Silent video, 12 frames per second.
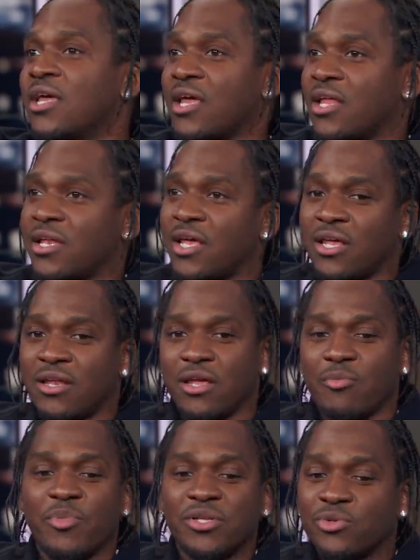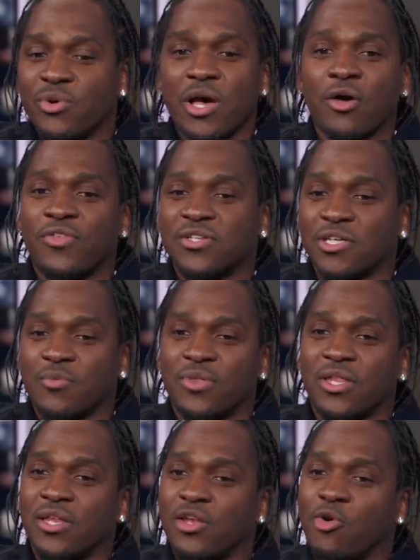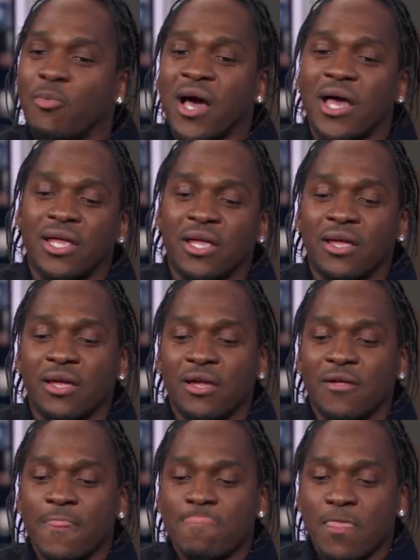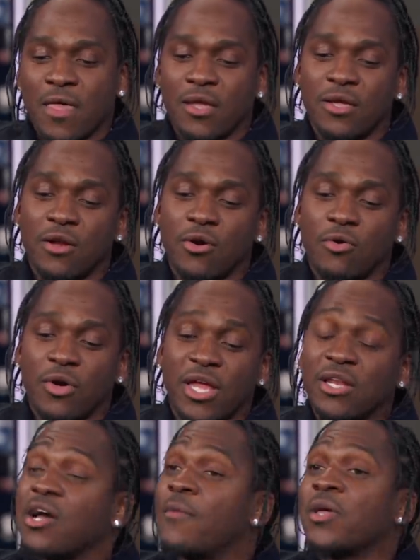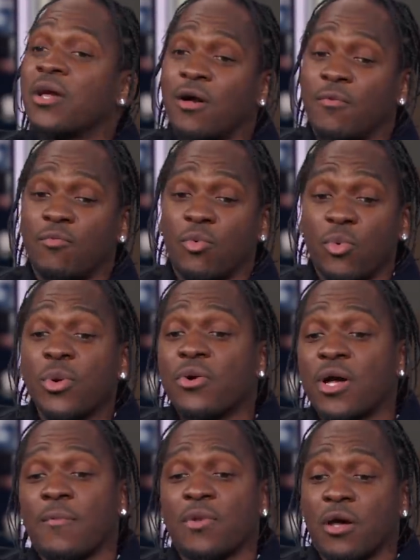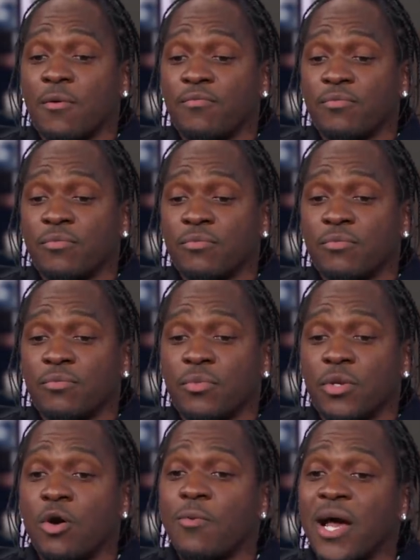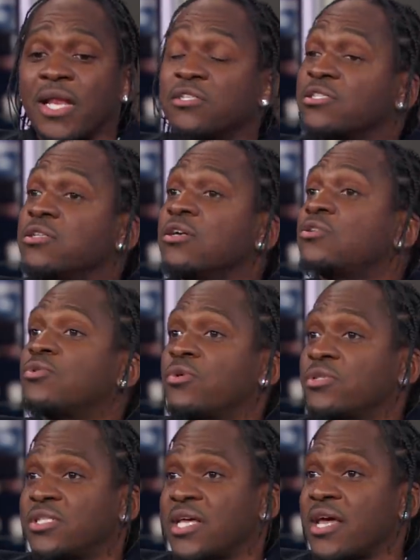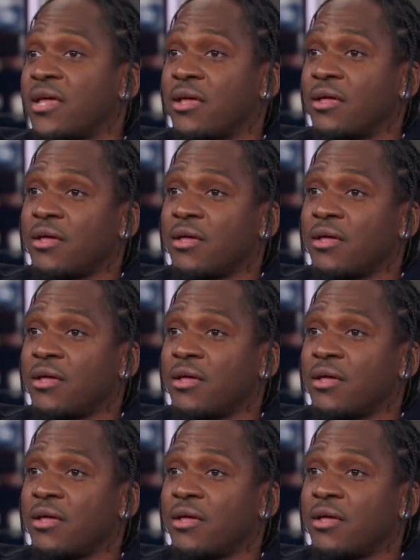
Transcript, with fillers: And, and, and mental health is something that nobody, you know, in coming up, when we were coming up, nobody just looked towards that.